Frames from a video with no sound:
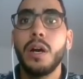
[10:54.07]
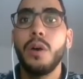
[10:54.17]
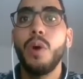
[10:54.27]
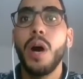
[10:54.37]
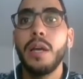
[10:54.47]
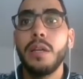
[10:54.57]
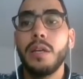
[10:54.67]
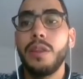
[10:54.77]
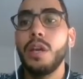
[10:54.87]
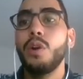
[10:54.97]
while
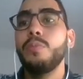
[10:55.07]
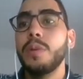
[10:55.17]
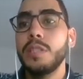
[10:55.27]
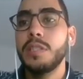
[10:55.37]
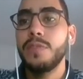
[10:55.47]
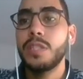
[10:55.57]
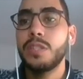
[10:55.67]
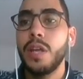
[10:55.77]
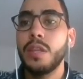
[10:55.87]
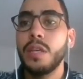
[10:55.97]
the compressive
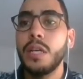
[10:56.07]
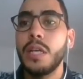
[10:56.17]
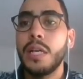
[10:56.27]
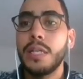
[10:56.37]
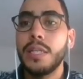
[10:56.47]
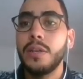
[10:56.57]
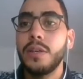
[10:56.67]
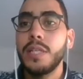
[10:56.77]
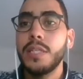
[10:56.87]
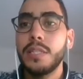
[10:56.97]
strength
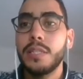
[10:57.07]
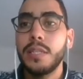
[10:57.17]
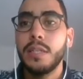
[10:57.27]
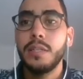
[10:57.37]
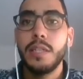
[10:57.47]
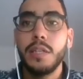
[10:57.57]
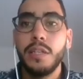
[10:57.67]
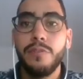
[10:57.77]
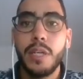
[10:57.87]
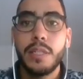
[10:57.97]
decreases
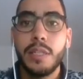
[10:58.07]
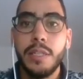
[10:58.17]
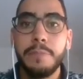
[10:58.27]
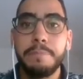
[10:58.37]
significantly.